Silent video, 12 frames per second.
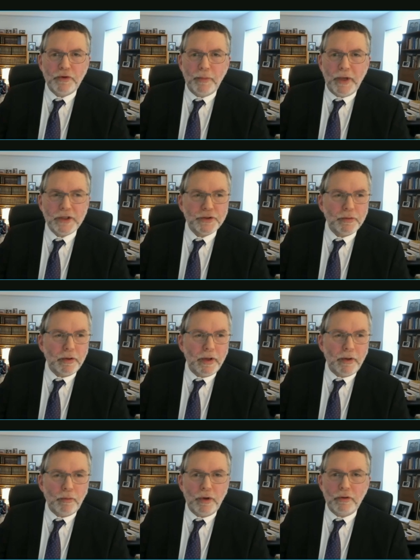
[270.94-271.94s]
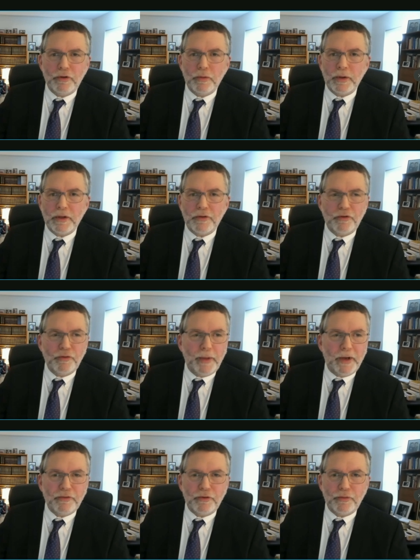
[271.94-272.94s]
to make sure that we're doing this as
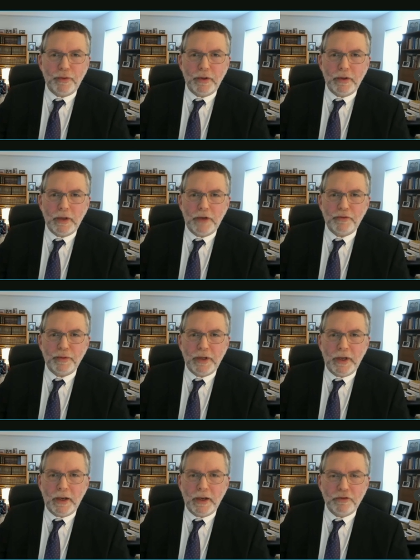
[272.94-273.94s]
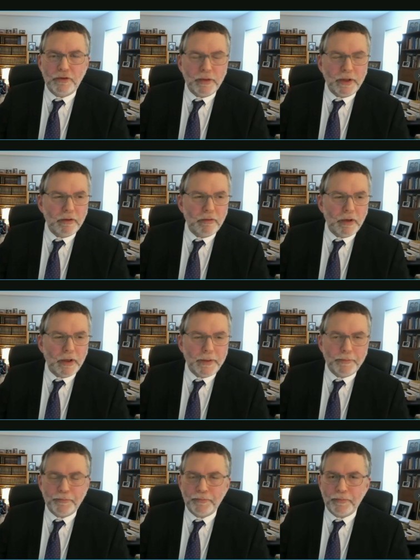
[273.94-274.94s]
best as we can and doing it right.